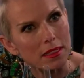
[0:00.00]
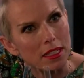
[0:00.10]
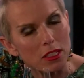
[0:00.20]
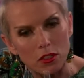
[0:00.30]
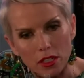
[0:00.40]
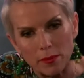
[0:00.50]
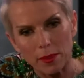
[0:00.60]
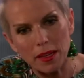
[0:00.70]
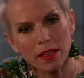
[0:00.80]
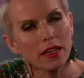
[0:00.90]
Look,
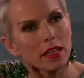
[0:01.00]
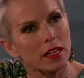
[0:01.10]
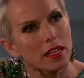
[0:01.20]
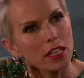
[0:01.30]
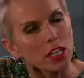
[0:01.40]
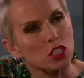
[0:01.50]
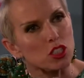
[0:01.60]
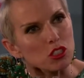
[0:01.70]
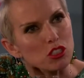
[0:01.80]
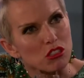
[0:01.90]

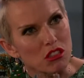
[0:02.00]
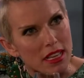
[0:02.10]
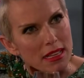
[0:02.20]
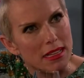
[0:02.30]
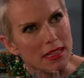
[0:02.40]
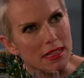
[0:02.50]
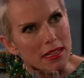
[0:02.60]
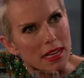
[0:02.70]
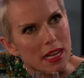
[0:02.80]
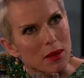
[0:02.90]
just think
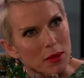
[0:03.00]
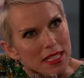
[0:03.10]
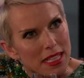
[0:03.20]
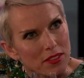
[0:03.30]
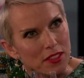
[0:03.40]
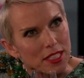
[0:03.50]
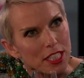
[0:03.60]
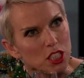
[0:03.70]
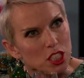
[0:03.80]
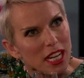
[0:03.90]
about Kevin
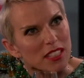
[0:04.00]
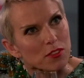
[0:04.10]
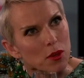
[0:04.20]
and Jack for